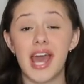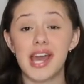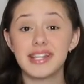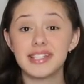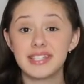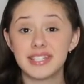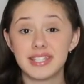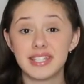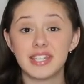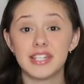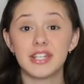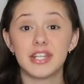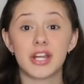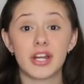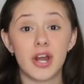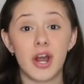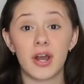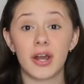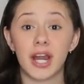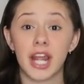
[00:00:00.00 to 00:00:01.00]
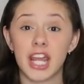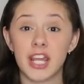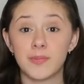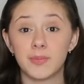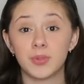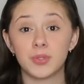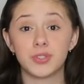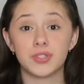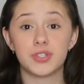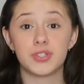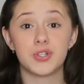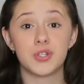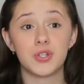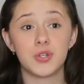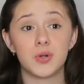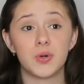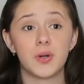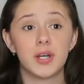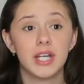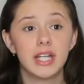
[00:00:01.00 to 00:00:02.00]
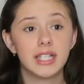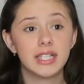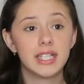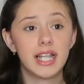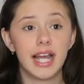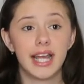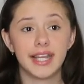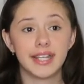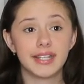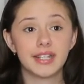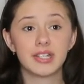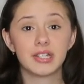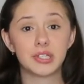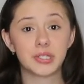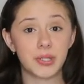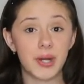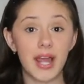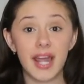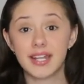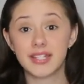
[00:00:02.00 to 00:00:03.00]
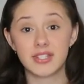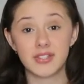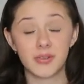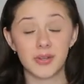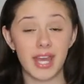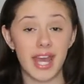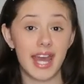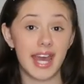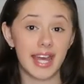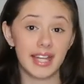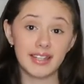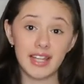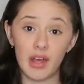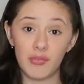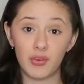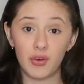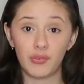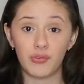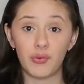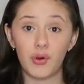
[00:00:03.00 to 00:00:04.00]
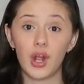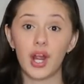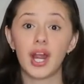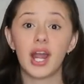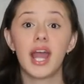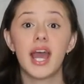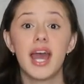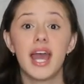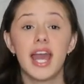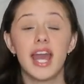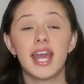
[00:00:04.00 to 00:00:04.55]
and senior are able to like try to get a level 4.